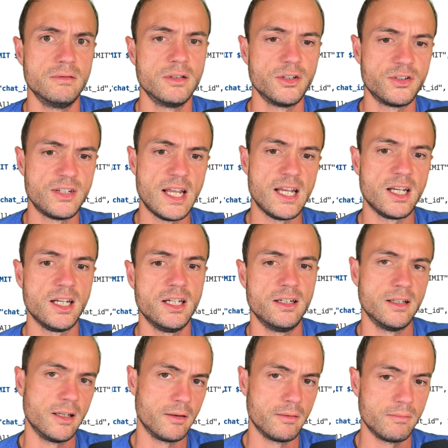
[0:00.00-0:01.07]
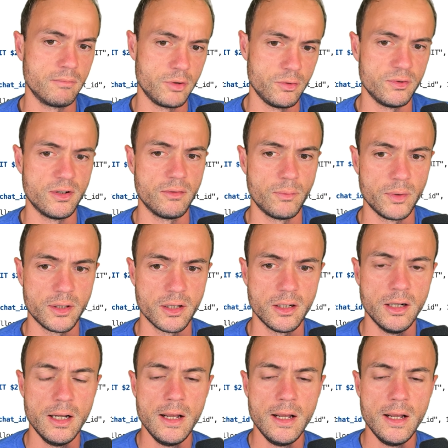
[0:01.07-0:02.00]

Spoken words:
Just take it and then do stuff with it.